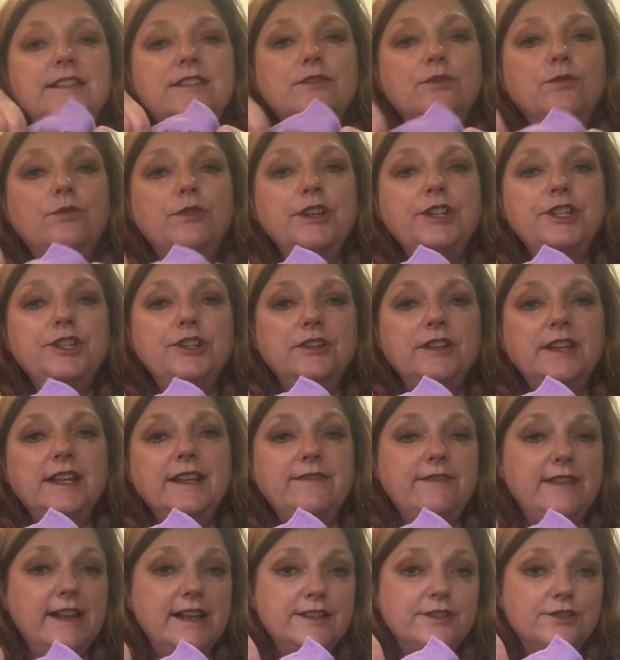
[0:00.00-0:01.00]
is going to
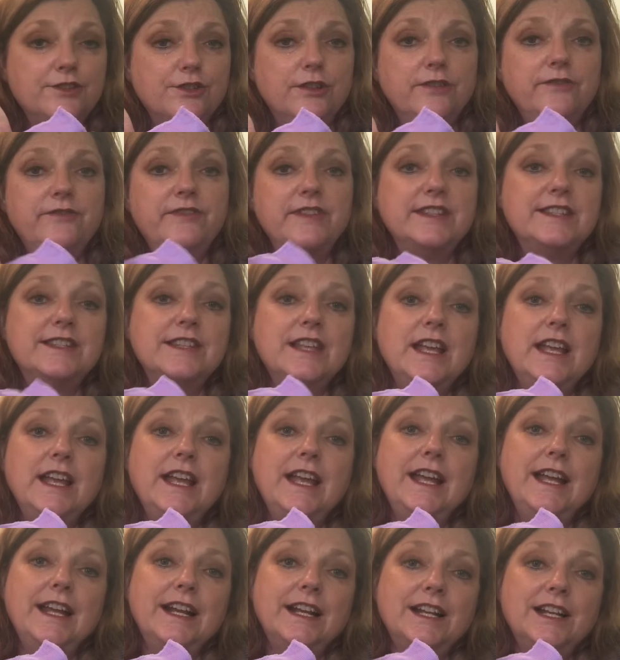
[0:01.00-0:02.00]
leave that surface
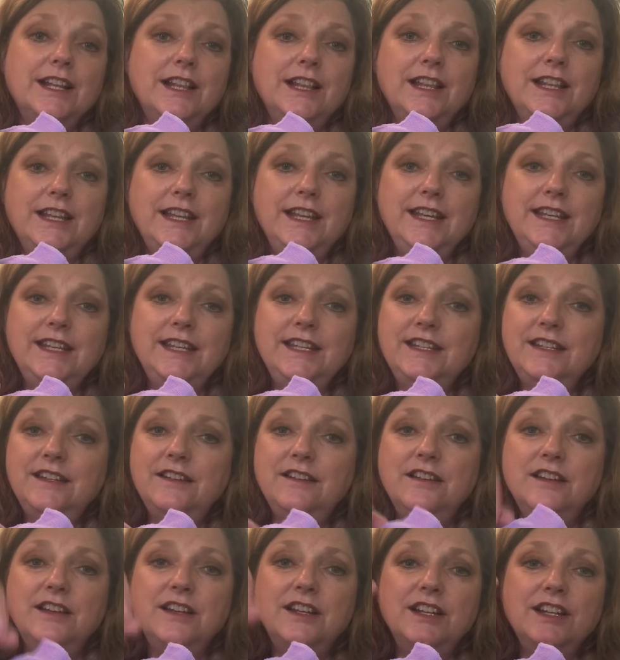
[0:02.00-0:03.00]

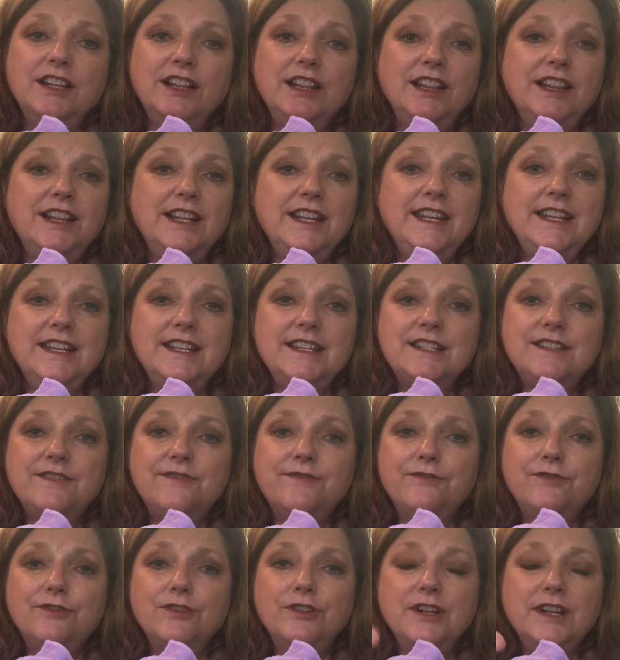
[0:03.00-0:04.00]
clean,
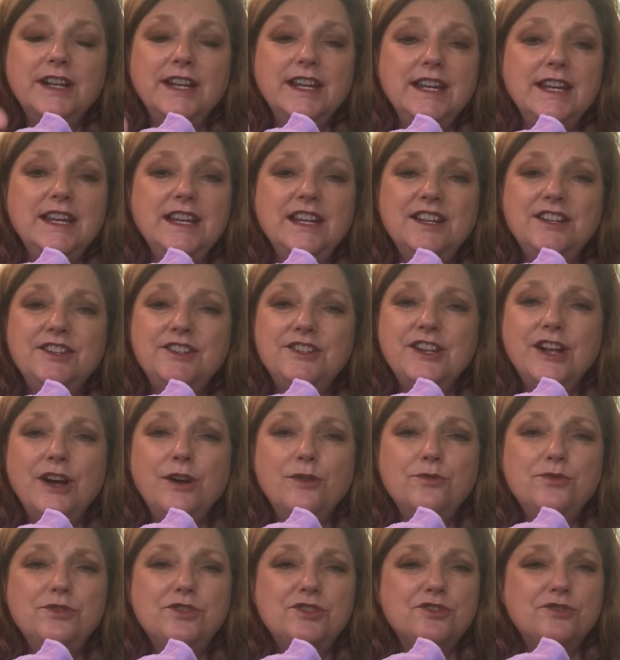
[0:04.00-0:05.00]
lint-free,
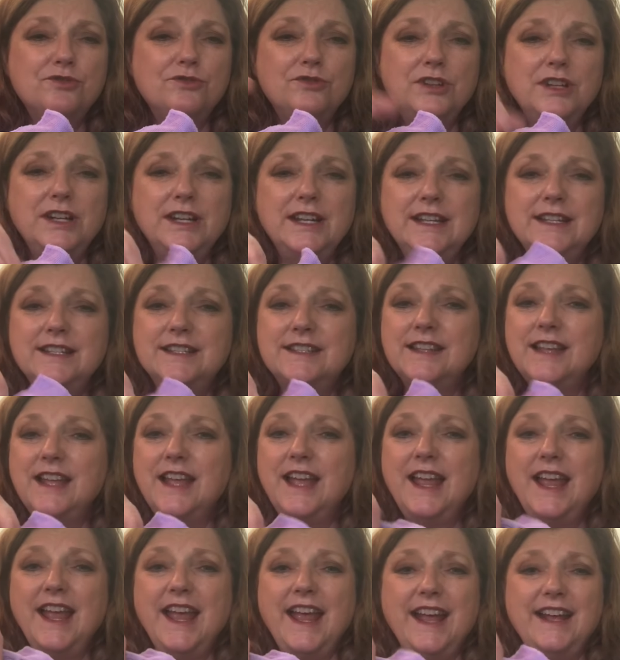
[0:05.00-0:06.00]
no streaks,
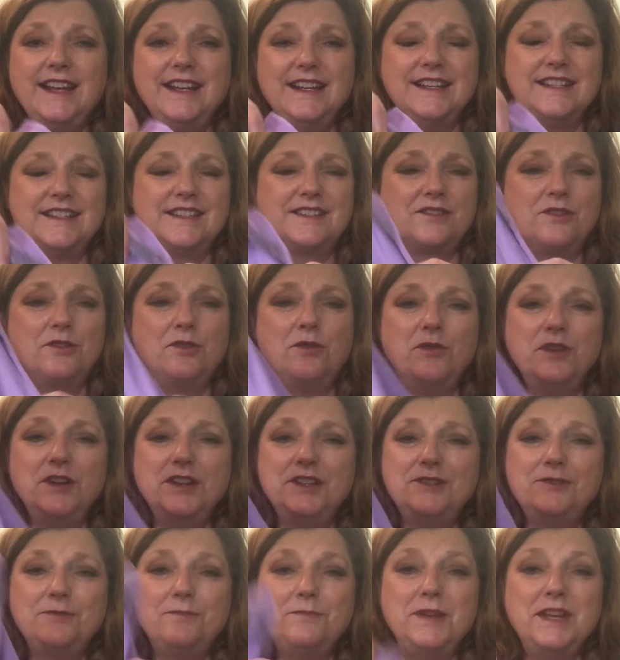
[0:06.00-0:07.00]
and it's
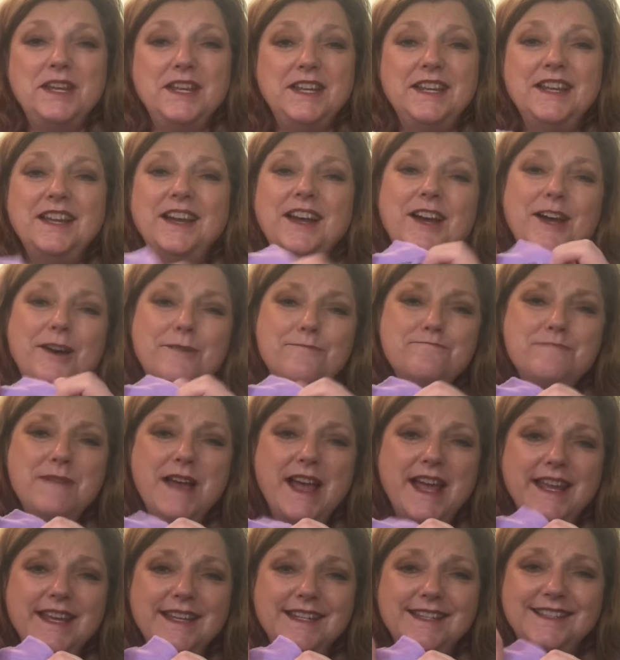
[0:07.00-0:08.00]
going to be
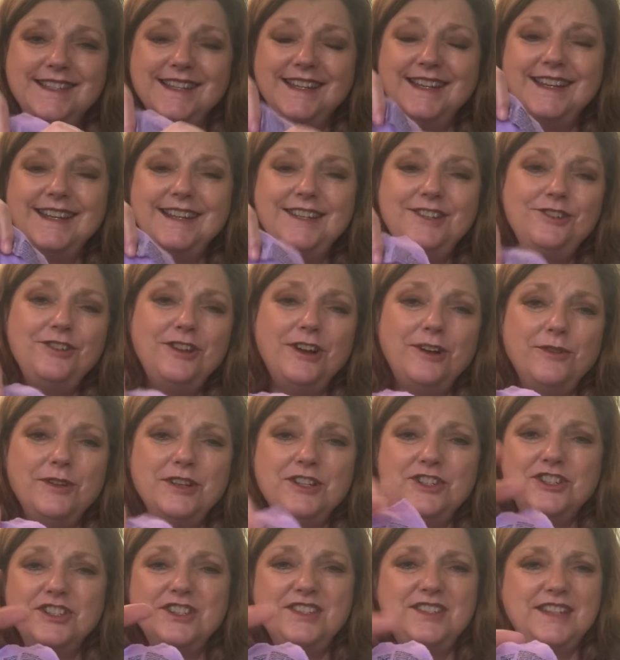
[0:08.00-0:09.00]
amazing. And you know,
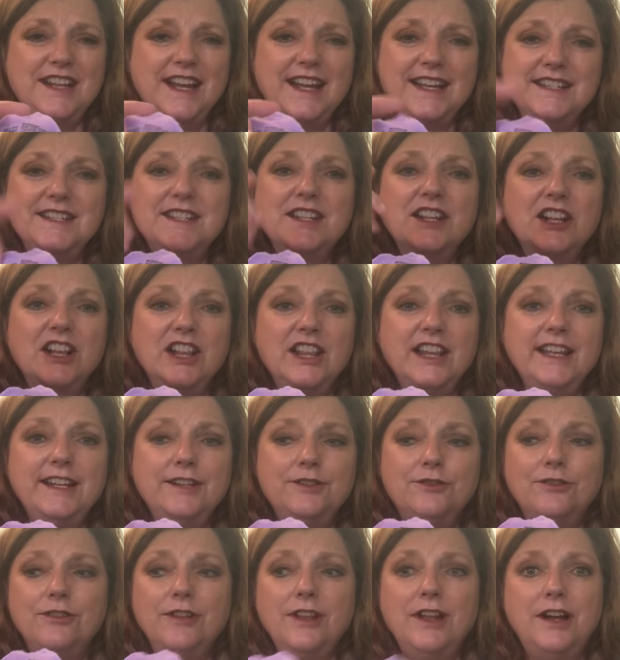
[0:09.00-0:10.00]
it just stays
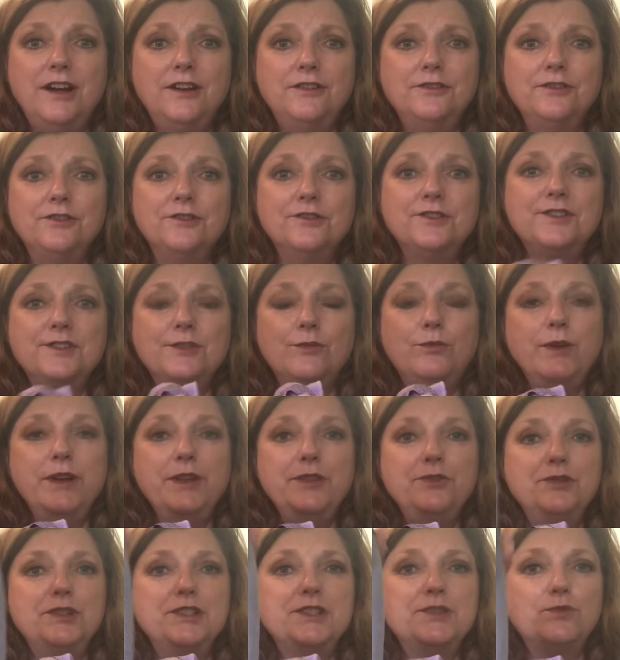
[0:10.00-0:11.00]
cleaner longer. So
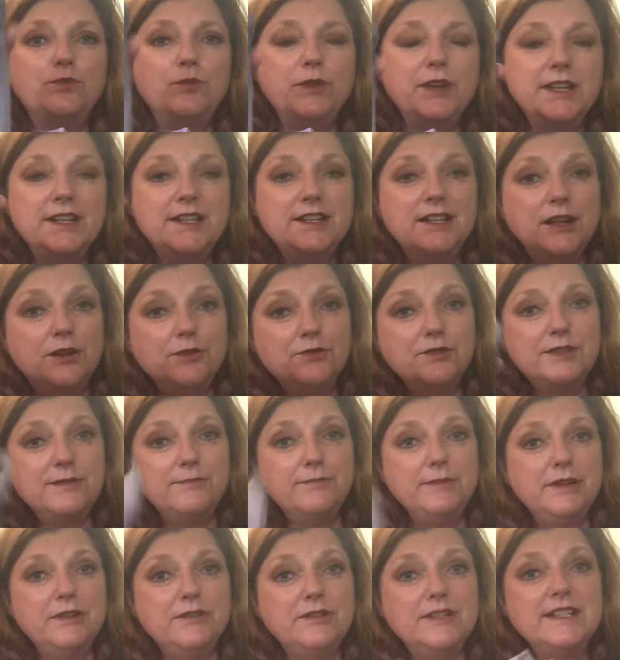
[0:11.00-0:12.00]
whether it's windows,
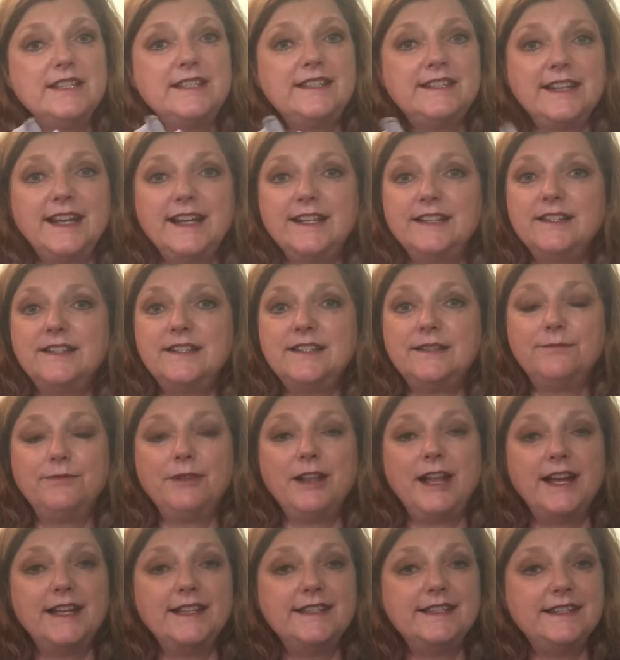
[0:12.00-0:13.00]
mirrors, stainless
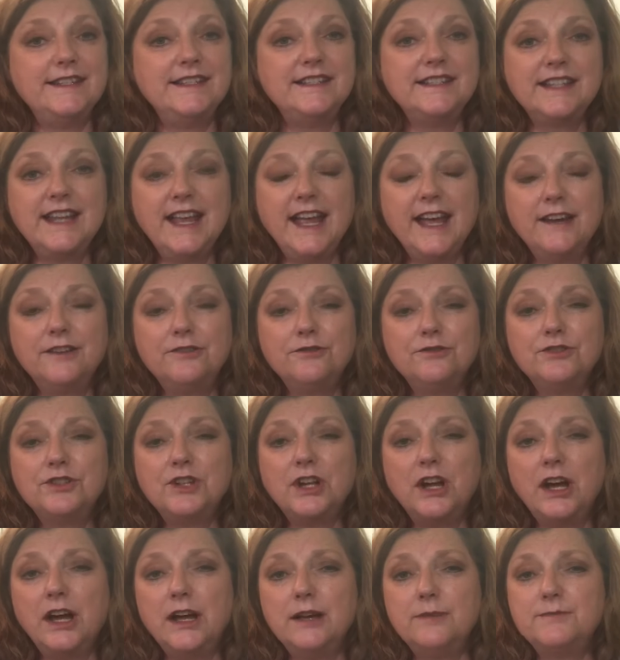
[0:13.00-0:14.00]
appliances,
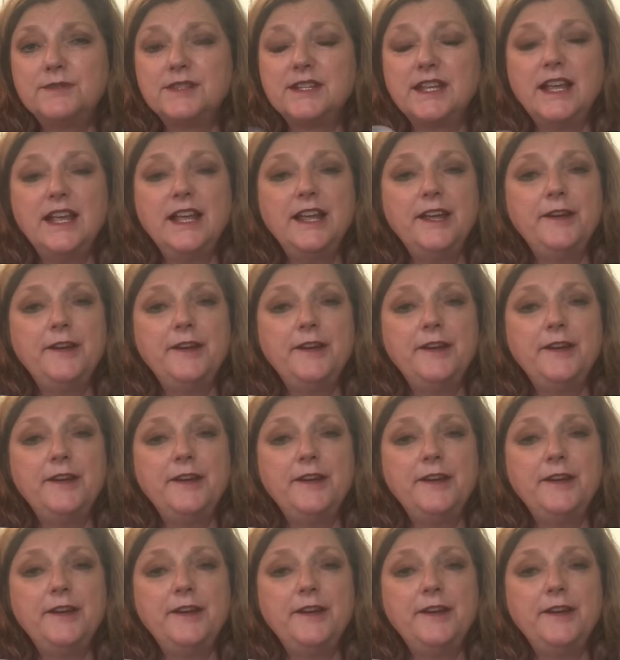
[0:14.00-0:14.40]
countertops,